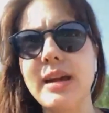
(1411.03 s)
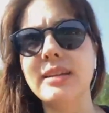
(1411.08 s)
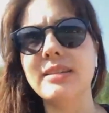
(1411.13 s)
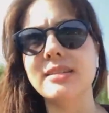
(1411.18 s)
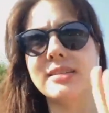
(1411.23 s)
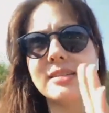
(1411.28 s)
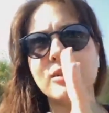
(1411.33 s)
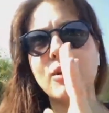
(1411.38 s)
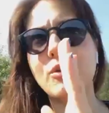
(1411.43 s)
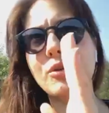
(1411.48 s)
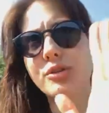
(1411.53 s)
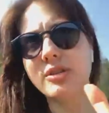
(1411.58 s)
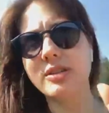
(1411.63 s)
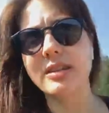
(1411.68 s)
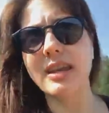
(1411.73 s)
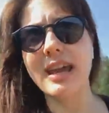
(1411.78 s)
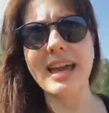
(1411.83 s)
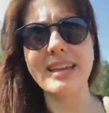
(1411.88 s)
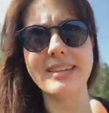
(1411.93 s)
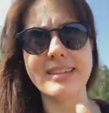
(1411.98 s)
And this goes
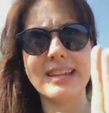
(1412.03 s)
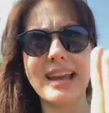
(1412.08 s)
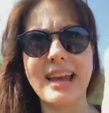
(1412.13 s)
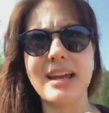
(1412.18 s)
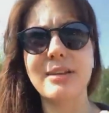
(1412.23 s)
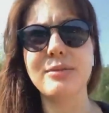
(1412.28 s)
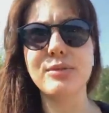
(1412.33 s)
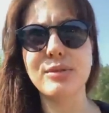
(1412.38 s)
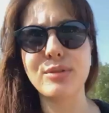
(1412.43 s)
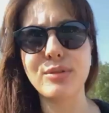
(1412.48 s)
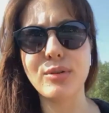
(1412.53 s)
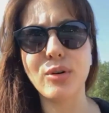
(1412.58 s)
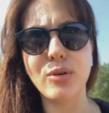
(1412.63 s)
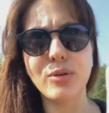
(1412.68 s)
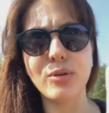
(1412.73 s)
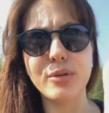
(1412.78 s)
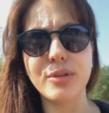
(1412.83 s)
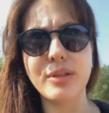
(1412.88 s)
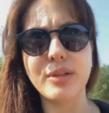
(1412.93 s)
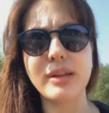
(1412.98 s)
hand in hand with the
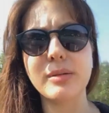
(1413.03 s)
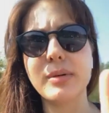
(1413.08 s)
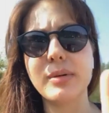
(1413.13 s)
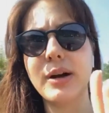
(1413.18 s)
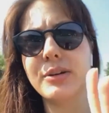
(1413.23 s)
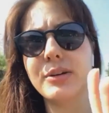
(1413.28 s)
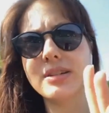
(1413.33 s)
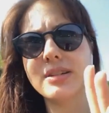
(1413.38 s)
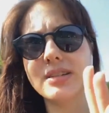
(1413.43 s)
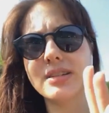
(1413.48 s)
whole thing about